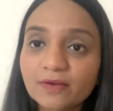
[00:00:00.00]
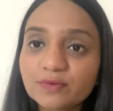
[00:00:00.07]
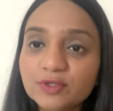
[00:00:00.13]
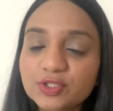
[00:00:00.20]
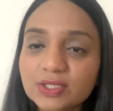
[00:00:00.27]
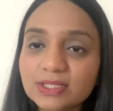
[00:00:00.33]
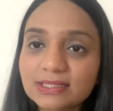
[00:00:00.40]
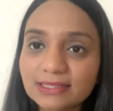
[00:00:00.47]

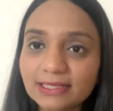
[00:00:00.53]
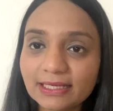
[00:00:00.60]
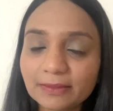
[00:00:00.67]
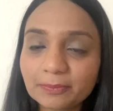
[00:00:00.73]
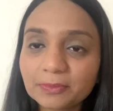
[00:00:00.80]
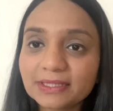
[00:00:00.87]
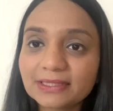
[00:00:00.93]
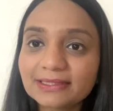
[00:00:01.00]
which is
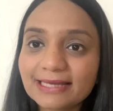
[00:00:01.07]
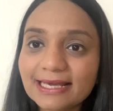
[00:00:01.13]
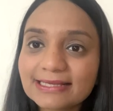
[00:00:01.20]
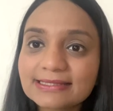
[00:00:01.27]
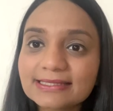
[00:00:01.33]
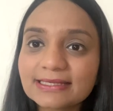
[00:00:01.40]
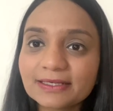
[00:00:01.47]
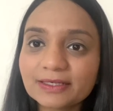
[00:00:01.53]
named
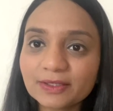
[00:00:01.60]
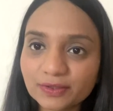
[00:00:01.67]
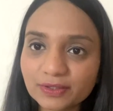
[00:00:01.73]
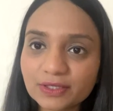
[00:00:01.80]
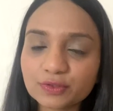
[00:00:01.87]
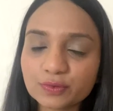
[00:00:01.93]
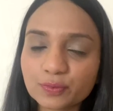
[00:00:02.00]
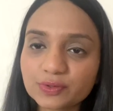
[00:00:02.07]
lexical
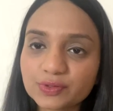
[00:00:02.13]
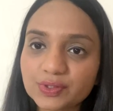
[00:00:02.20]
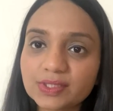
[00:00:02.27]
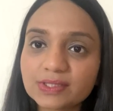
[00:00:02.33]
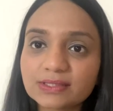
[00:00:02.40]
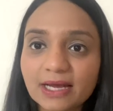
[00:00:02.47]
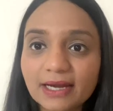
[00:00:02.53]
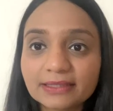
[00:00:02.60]

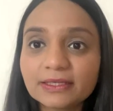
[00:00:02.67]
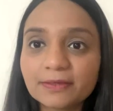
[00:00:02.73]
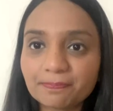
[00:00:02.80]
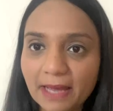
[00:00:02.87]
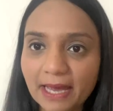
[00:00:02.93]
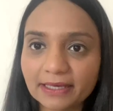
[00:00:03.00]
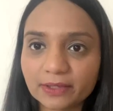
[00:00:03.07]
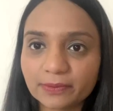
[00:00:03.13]
resources under
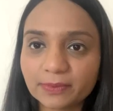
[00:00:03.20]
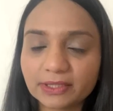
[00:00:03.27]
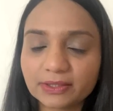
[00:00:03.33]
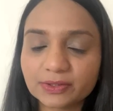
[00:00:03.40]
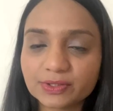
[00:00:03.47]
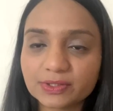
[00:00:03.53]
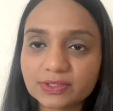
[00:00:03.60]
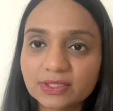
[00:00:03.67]

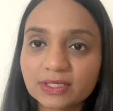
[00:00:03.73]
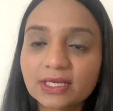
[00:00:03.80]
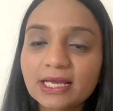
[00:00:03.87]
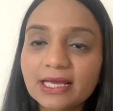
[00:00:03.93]
parameters.